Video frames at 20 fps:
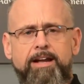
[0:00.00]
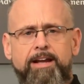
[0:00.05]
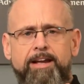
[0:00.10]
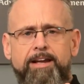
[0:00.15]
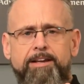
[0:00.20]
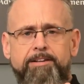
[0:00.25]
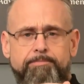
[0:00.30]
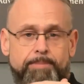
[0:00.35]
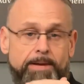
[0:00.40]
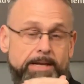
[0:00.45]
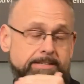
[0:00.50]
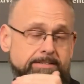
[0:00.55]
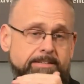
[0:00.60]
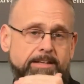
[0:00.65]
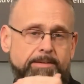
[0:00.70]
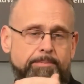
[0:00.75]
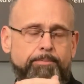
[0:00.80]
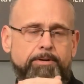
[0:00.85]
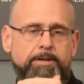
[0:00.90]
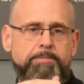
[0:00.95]
and basically
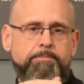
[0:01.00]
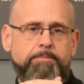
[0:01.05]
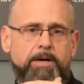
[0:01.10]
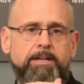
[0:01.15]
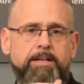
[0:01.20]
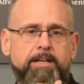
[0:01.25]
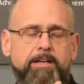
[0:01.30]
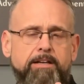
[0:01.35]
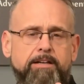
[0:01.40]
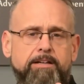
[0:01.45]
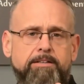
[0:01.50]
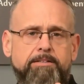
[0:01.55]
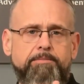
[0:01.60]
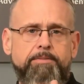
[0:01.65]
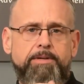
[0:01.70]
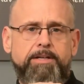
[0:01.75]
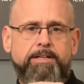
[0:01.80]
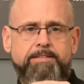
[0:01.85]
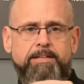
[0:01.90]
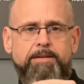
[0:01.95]
print money
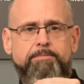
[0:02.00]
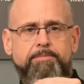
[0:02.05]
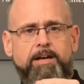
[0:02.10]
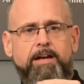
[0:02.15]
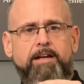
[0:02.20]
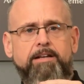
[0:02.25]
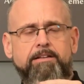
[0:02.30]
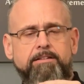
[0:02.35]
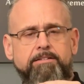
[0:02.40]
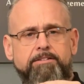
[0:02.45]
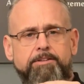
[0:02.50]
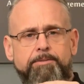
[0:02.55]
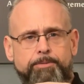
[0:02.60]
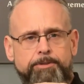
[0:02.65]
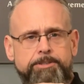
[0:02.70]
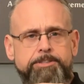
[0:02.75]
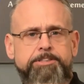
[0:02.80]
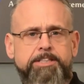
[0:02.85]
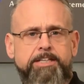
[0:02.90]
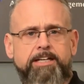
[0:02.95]
because I'm not
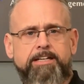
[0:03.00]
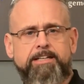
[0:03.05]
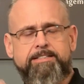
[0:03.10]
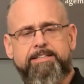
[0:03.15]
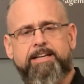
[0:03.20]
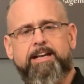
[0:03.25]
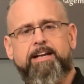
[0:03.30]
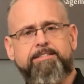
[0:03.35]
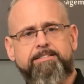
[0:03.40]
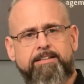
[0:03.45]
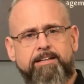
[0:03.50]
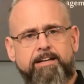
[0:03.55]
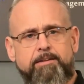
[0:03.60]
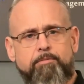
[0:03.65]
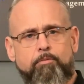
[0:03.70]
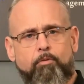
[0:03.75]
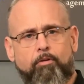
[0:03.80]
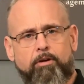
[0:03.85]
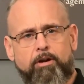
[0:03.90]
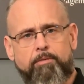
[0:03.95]
depreciating this asset
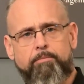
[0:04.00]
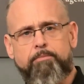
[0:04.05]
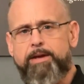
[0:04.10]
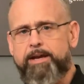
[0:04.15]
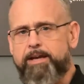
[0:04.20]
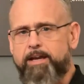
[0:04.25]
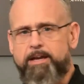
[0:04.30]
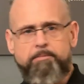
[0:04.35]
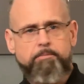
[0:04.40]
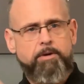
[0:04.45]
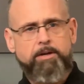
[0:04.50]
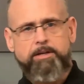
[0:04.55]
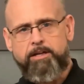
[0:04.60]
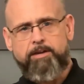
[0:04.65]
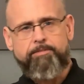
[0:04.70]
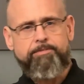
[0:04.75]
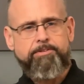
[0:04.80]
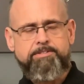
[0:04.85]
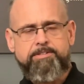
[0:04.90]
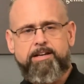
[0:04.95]
anymore. I'm making money
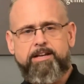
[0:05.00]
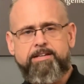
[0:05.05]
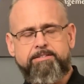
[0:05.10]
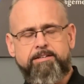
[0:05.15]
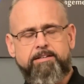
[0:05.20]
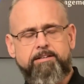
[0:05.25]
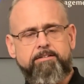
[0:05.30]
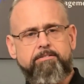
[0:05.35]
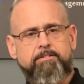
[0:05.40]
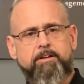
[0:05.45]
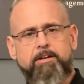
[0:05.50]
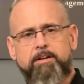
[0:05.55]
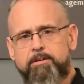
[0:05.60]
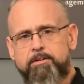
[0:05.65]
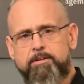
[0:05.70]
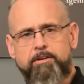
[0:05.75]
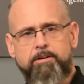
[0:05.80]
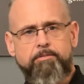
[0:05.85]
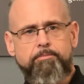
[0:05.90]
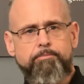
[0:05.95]
off this asset
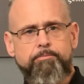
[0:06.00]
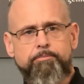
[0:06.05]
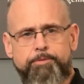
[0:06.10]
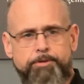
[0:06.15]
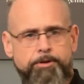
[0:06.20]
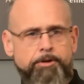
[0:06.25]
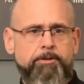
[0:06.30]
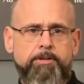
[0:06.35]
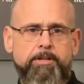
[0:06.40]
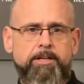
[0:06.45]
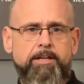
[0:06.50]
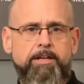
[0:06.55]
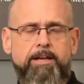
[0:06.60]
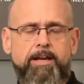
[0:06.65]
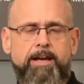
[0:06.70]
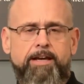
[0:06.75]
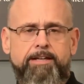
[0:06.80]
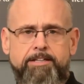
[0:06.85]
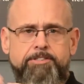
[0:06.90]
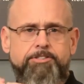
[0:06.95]
purely,
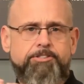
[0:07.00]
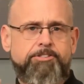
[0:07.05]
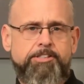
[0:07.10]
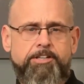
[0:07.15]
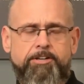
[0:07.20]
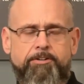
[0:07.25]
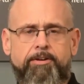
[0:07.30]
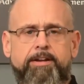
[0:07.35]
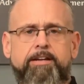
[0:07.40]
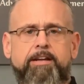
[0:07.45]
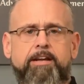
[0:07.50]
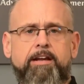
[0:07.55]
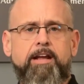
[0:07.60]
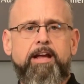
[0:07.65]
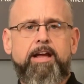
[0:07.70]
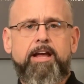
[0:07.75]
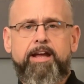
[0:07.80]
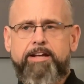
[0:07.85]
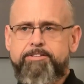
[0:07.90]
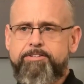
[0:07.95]
and
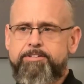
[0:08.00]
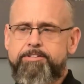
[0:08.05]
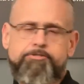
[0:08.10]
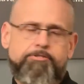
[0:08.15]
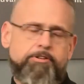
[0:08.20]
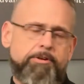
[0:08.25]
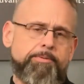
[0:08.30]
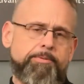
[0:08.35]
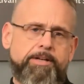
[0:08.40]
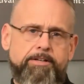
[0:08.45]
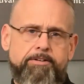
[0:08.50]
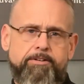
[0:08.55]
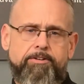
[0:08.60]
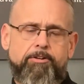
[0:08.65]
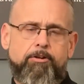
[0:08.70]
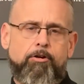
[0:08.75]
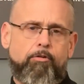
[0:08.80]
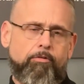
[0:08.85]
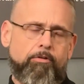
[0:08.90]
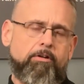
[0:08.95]
it's contributing to the
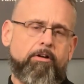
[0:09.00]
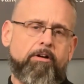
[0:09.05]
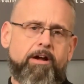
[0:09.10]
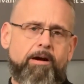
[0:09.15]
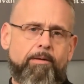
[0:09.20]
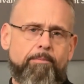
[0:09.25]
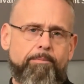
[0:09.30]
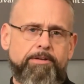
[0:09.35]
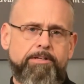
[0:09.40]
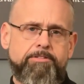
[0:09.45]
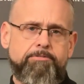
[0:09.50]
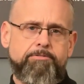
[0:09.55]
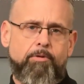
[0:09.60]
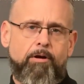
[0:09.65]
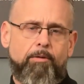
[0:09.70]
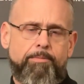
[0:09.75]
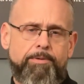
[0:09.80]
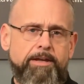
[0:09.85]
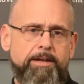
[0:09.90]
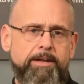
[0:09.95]
overall company's
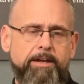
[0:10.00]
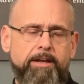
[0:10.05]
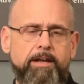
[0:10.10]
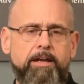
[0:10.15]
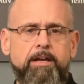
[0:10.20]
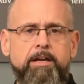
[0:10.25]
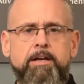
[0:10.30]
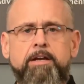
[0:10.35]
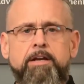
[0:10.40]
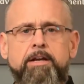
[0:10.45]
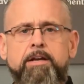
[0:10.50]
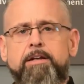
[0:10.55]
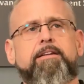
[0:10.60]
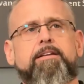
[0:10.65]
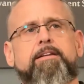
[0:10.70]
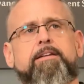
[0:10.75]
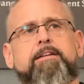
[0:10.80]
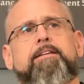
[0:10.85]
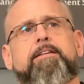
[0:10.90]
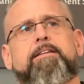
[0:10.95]
well-being.
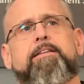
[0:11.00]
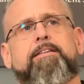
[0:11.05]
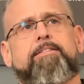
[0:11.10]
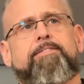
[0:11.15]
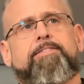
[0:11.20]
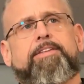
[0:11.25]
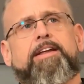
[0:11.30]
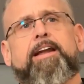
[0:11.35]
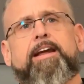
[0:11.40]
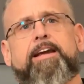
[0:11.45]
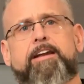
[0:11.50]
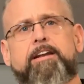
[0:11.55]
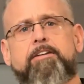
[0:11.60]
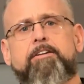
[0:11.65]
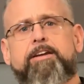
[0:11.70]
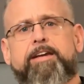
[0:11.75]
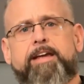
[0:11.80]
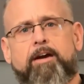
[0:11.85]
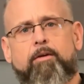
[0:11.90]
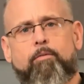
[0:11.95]
Then I can
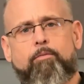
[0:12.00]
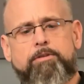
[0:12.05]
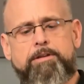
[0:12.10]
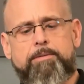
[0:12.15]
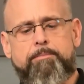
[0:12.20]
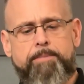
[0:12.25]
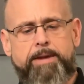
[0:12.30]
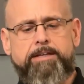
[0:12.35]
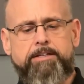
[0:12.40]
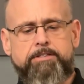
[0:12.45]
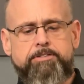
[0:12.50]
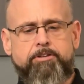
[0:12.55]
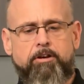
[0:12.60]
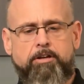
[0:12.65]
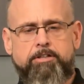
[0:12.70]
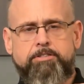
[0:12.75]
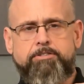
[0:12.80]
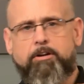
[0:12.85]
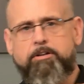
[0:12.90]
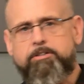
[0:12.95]
look at when the maintenance
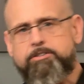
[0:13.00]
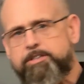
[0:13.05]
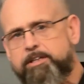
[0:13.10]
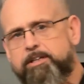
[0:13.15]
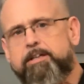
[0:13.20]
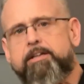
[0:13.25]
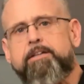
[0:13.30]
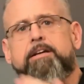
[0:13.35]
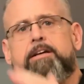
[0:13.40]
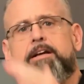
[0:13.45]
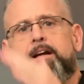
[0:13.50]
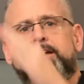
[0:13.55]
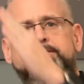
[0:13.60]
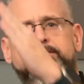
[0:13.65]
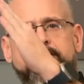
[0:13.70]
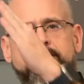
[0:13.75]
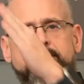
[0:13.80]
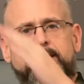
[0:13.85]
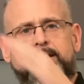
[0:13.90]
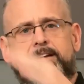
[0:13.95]
cost starts to
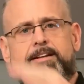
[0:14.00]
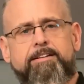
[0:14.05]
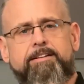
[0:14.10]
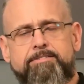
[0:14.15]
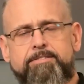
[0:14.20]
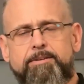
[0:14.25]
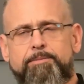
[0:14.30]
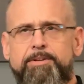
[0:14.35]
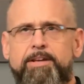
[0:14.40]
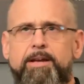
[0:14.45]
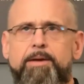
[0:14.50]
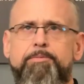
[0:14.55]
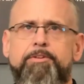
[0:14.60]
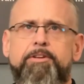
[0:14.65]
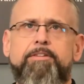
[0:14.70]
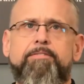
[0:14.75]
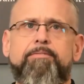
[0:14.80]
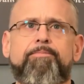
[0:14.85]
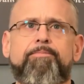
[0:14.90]
escalate, and sometimes